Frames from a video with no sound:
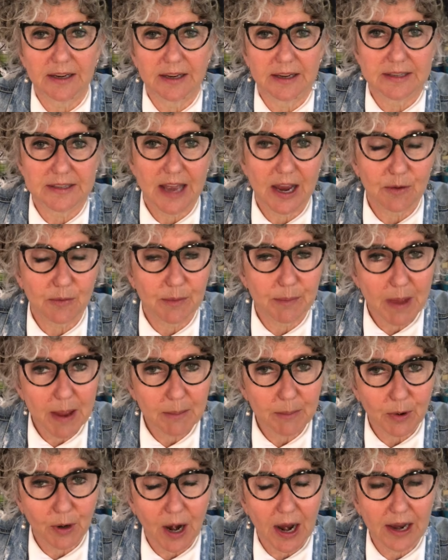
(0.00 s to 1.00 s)
As I
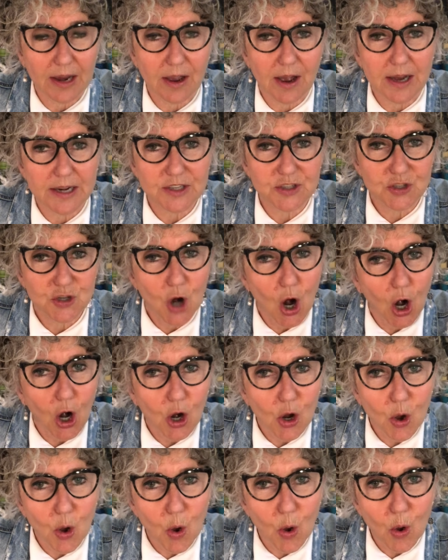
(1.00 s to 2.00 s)
remember, I got
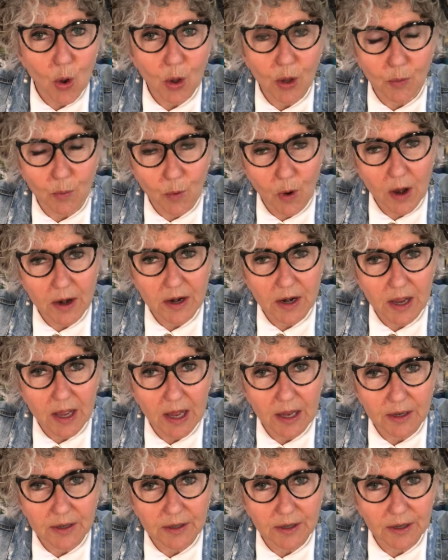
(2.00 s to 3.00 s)
charcoal and
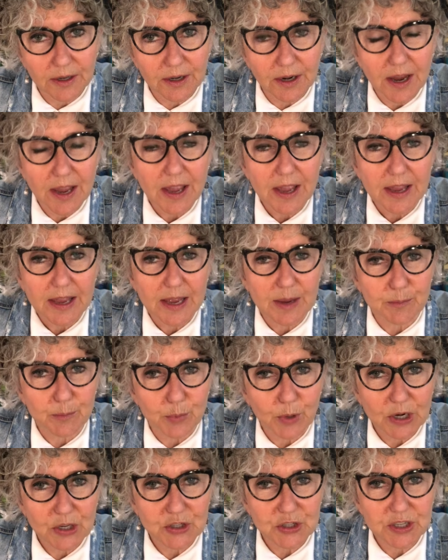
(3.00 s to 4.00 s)
watercolor and
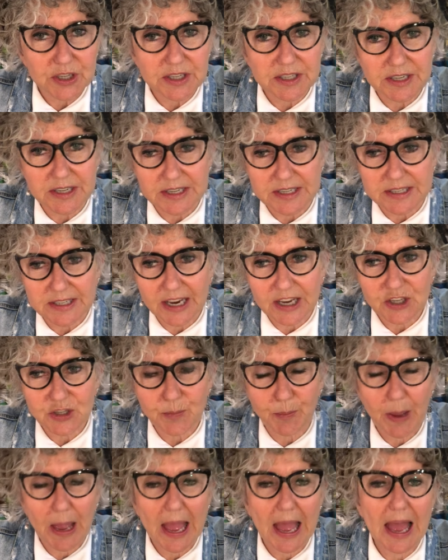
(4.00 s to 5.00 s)
brushes and a
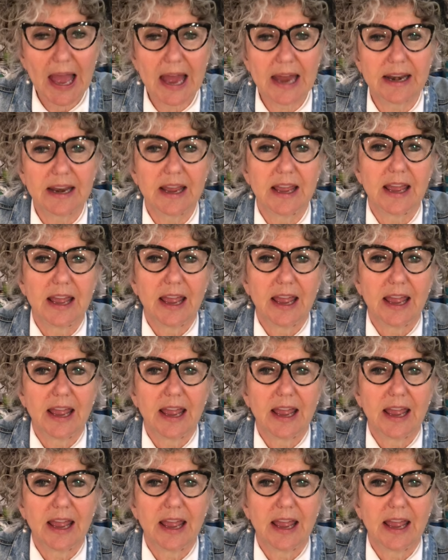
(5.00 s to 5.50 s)
sketch pad.